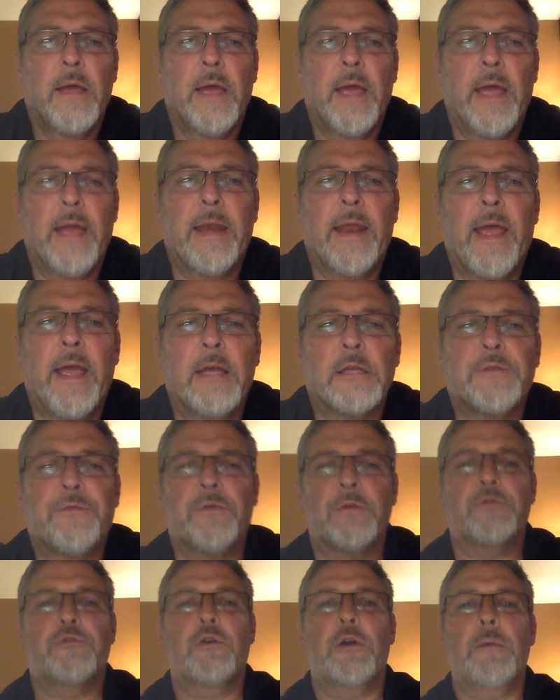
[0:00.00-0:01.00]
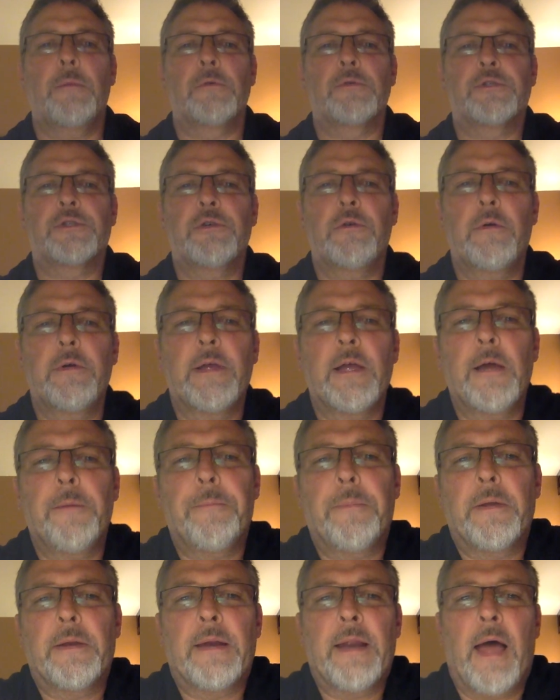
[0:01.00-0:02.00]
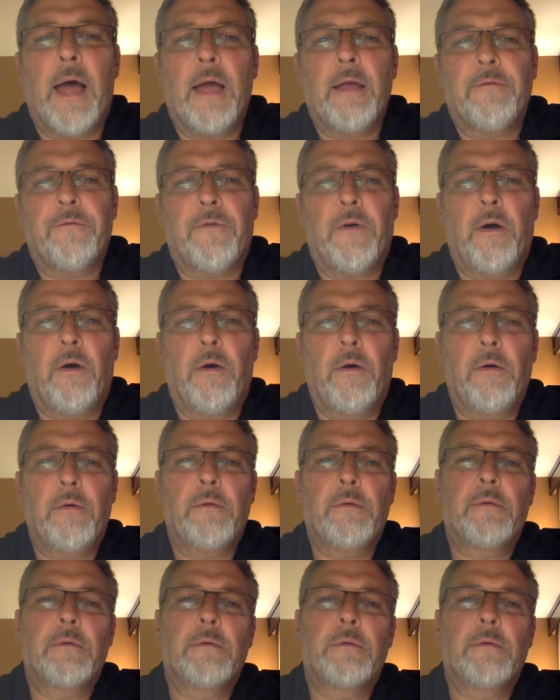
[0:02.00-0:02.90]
And as for trouble showing up at nightfall,